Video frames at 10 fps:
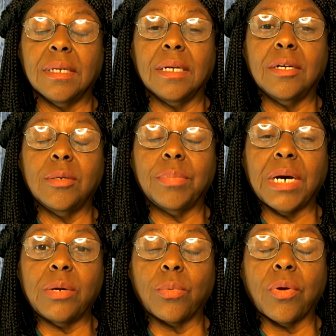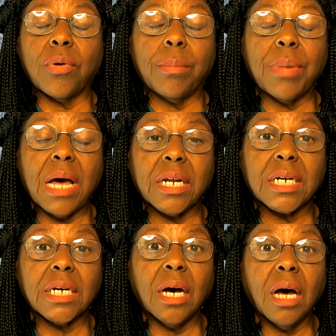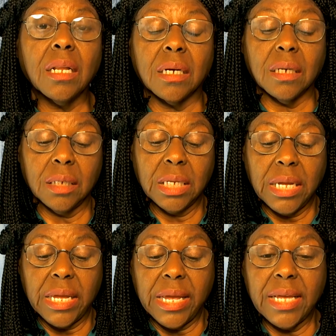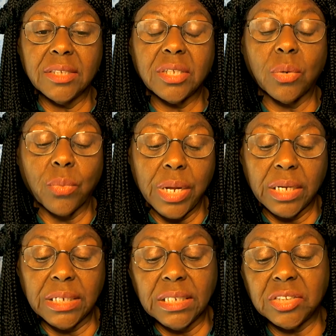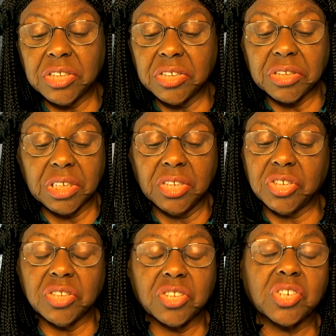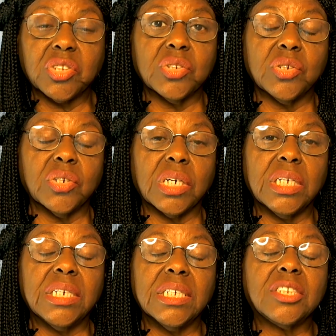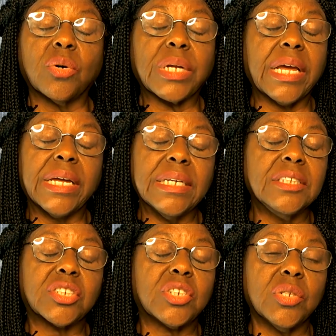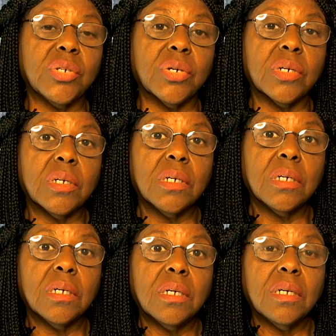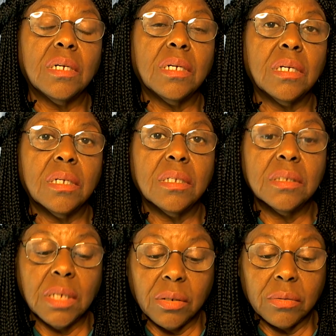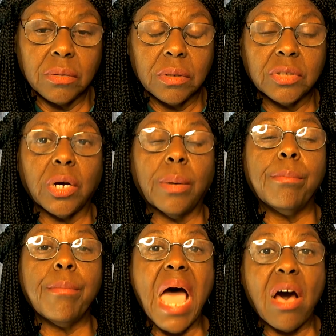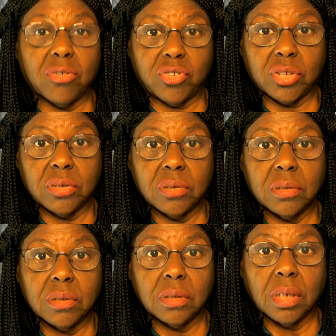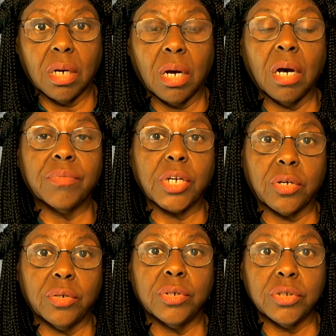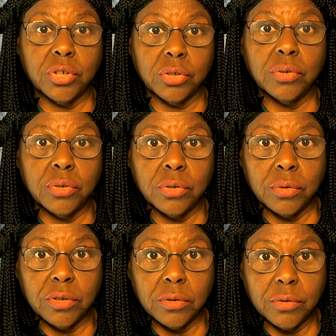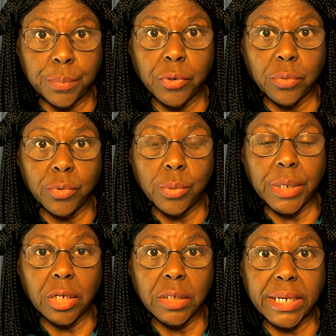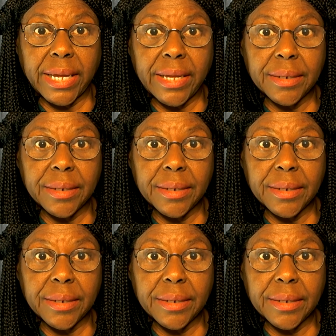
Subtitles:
Everybody worried about the color and say, well, it's just clear and it's okay, it's clear. No, the amount of the clear sputum you better look at.